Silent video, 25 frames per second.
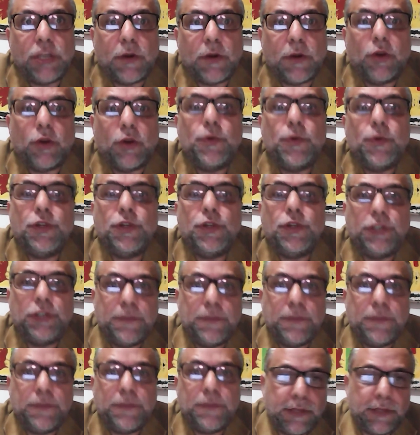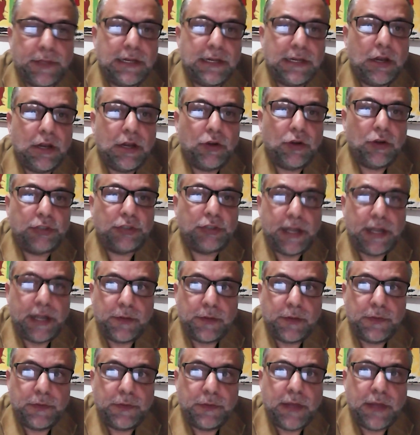community in a long
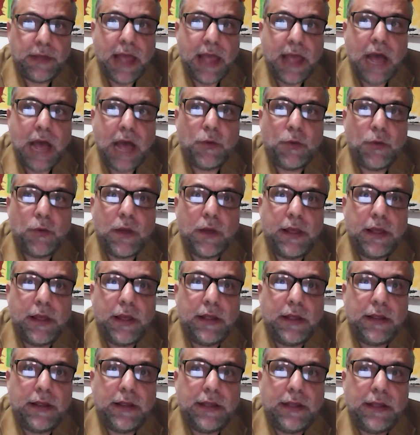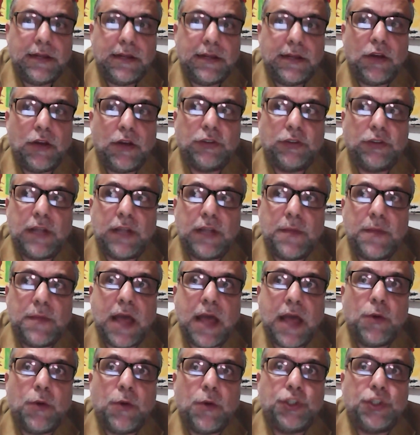term. How
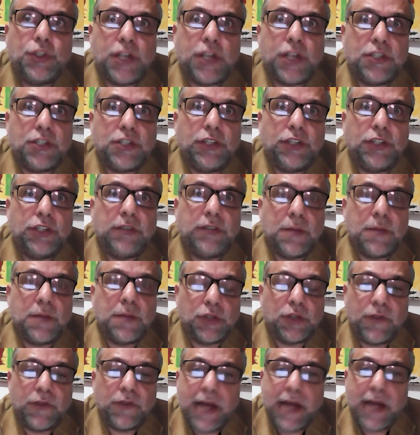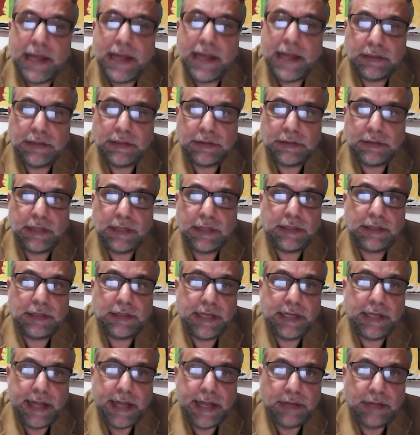we change in terms of right that
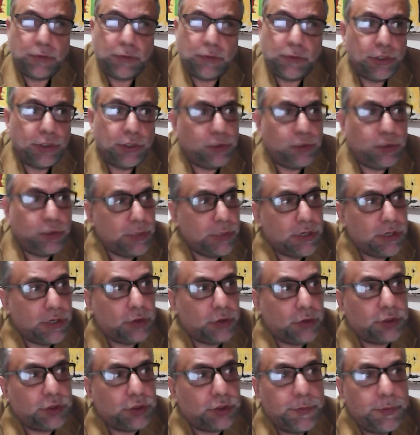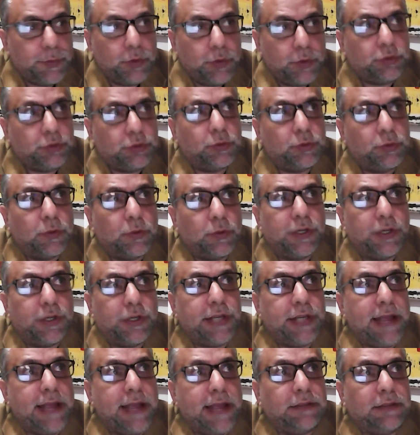create. We contribute to
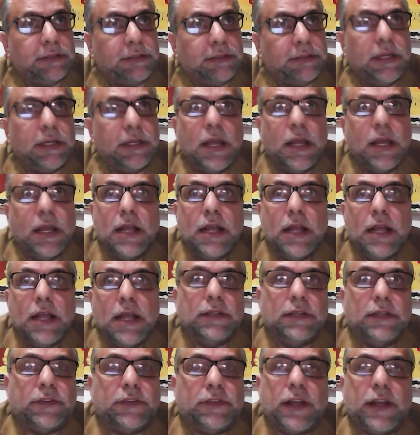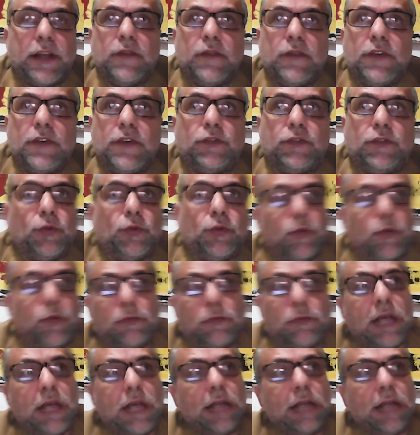create the service
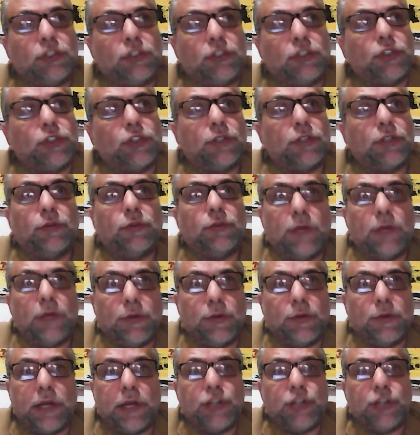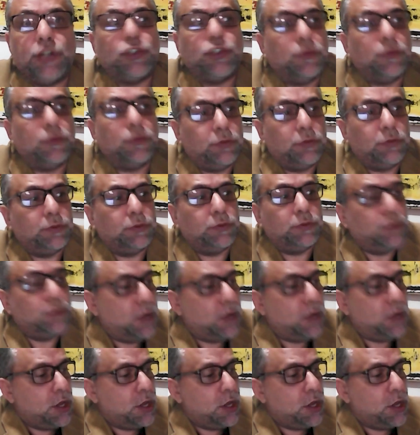to culture, to education, to